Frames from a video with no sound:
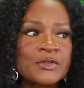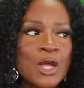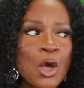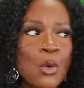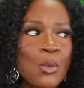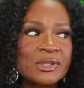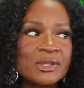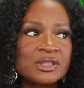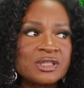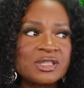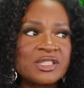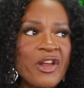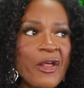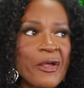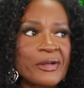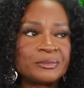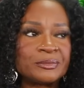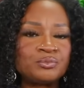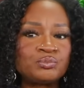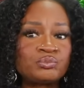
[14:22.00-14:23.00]
Or was it
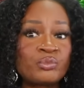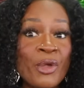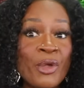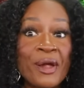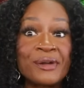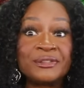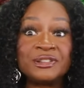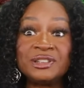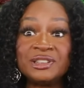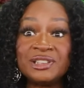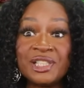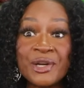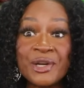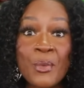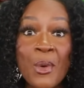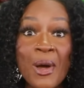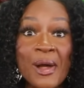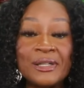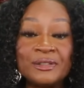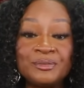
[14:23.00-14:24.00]
today?
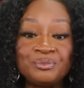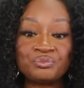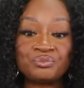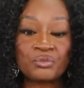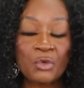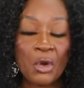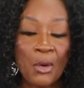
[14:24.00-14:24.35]
Anyway,